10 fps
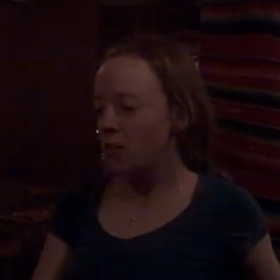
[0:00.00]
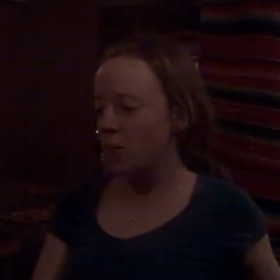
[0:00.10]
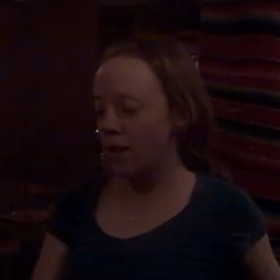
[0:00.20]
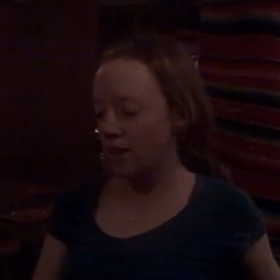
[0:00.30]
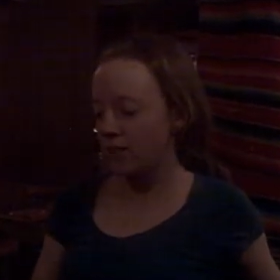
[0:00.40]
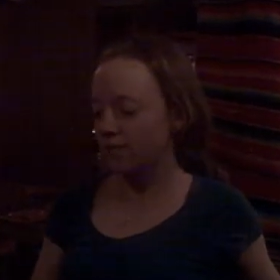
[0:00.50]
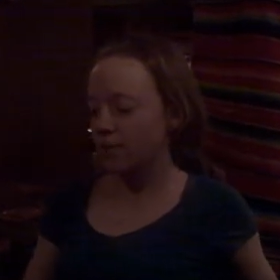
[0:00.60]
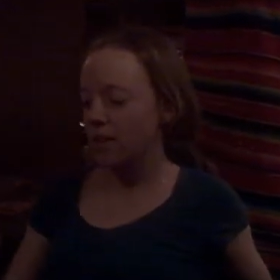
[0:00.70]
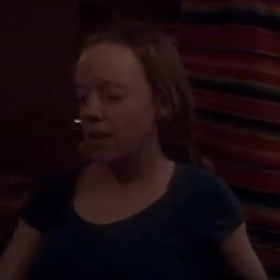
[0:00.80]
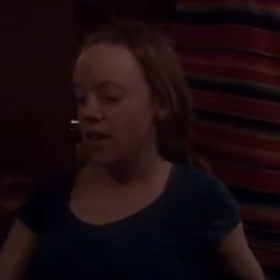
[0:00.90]
Well,
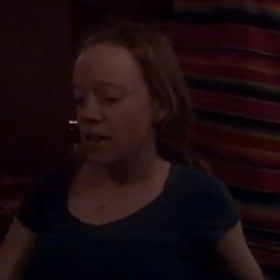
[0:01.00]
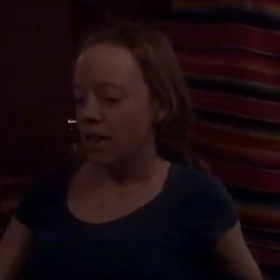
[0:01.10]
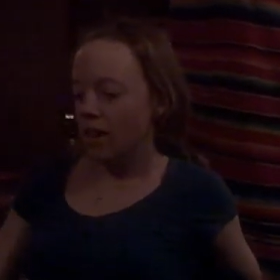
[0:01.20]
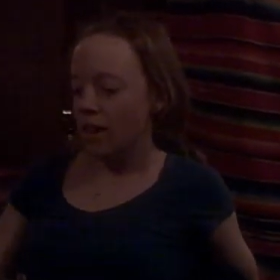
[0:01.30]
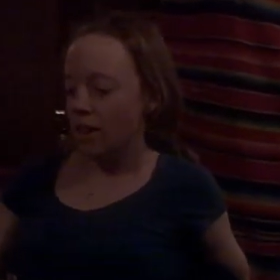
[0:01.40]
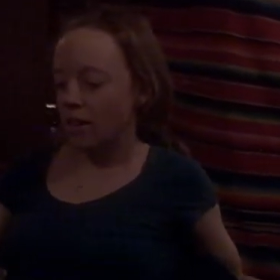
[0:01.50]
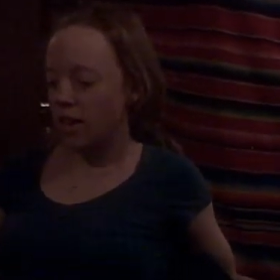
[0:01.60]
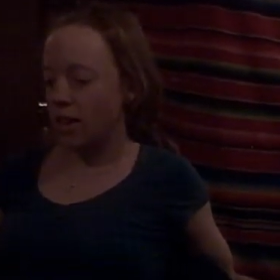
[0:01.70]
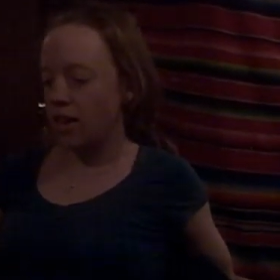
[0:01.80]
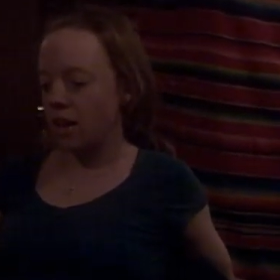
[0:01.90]

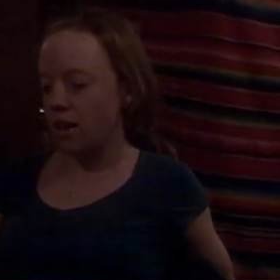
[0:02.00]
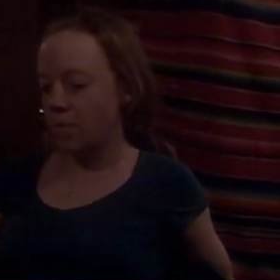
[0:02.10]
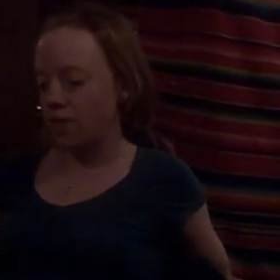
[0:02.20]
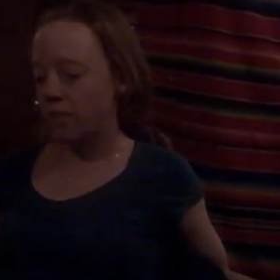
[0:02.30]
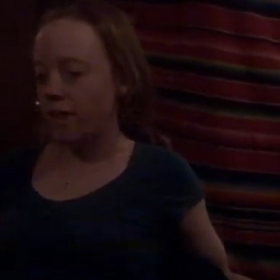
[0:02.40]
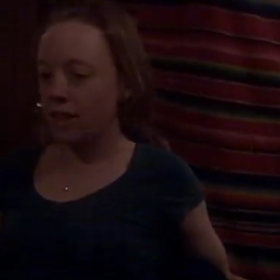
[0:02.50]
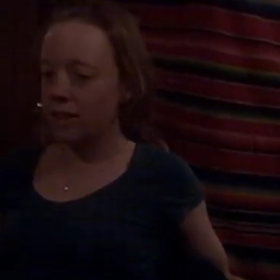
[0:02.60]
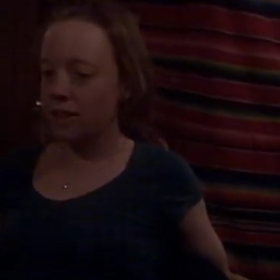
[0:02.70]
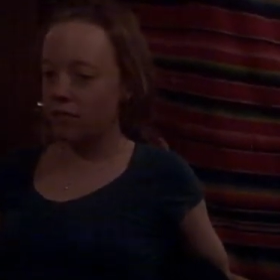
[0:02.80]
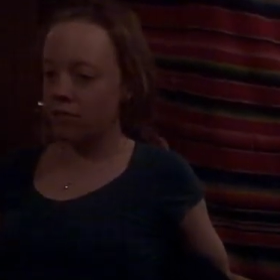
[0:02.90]
he
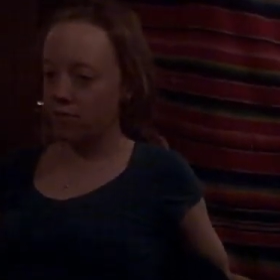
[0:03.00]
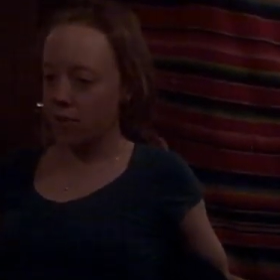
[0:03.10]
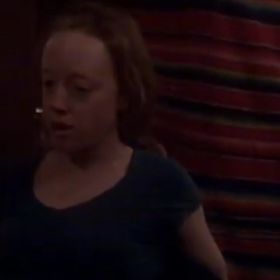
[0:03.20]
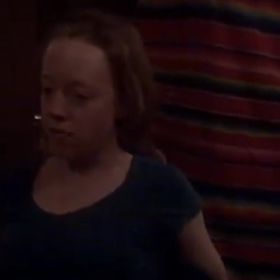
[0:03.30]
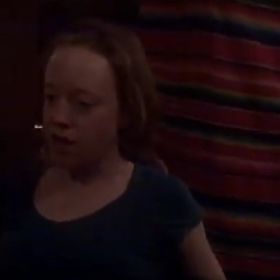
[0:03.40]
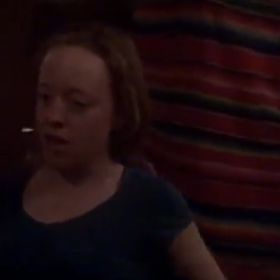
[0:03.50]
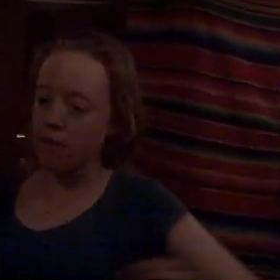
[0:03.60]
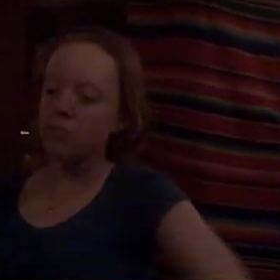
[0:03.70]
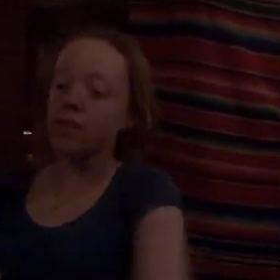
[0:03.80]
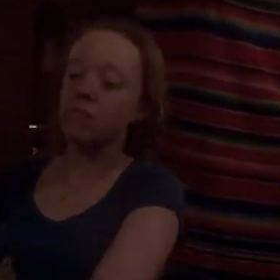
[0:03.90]
finally went away,
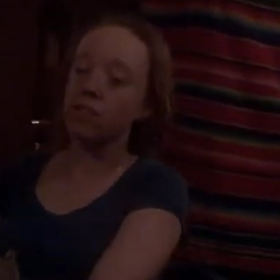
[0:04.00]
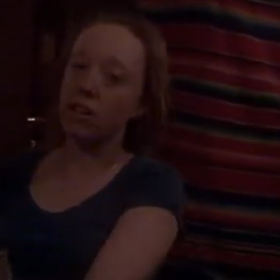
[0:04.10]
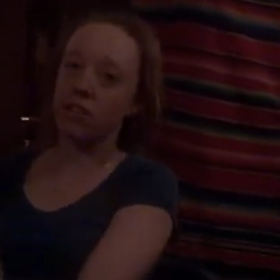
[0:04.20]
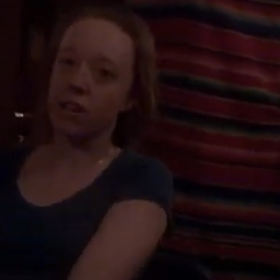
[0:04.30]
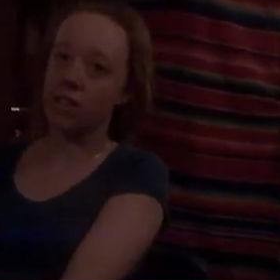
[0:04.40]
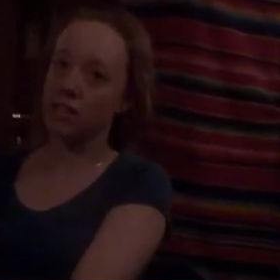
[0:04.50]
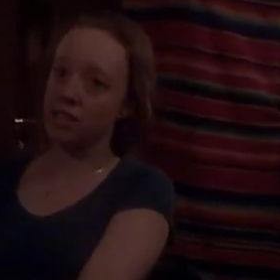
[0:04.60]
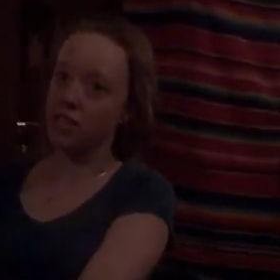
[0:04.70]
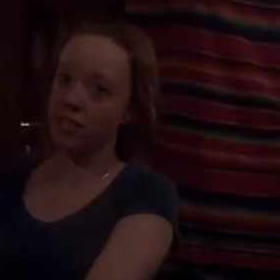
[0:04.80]
and this was all directed to